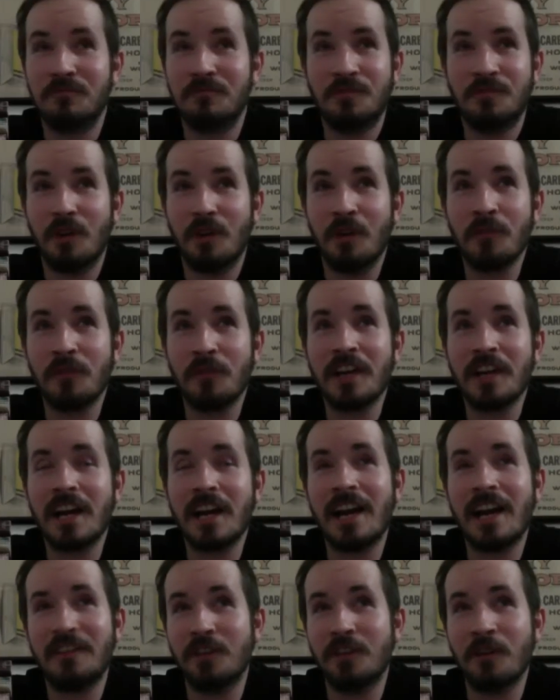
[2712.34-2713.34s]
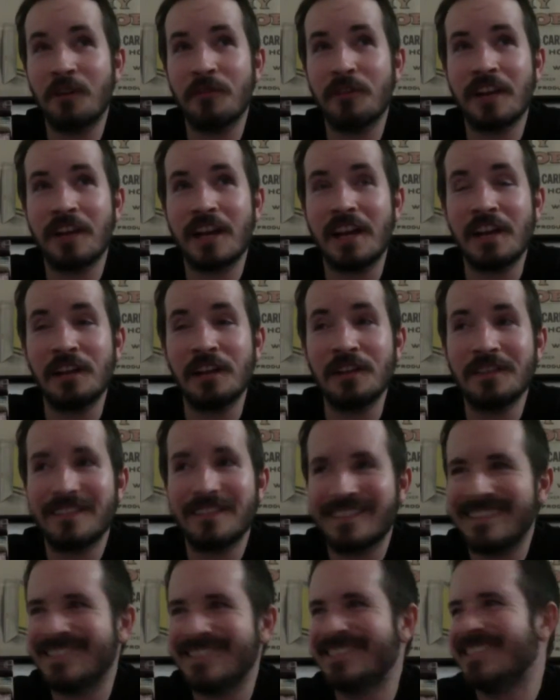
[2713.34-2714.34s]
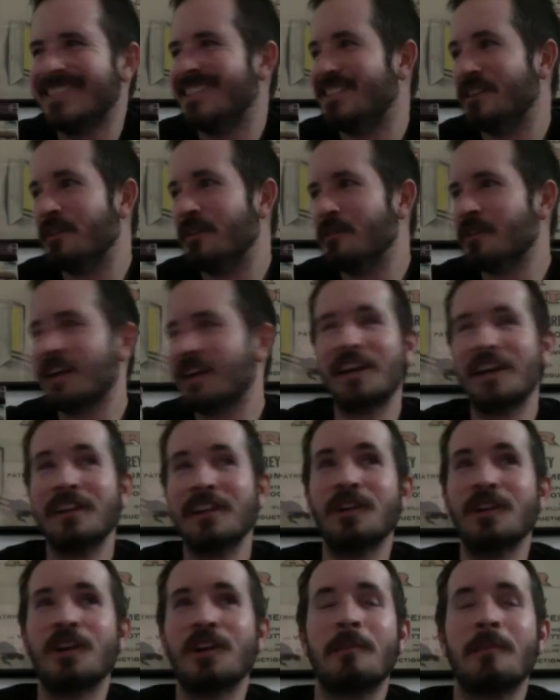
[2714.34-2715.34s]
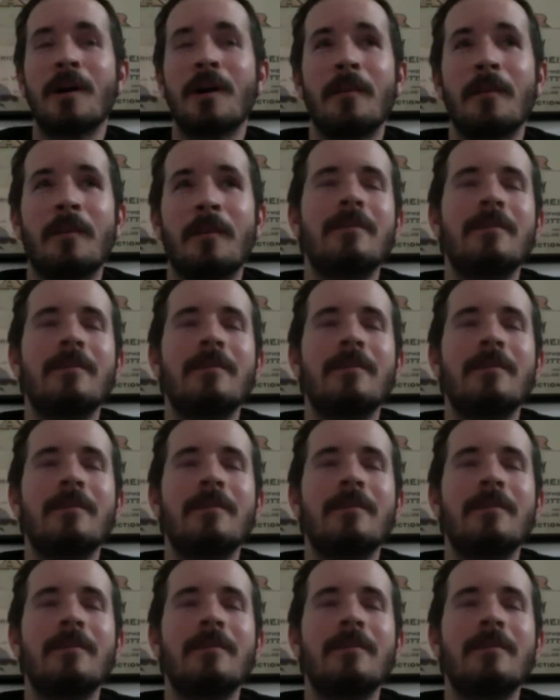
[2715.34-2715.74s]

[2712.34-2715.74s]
Don't think I didn't look him up.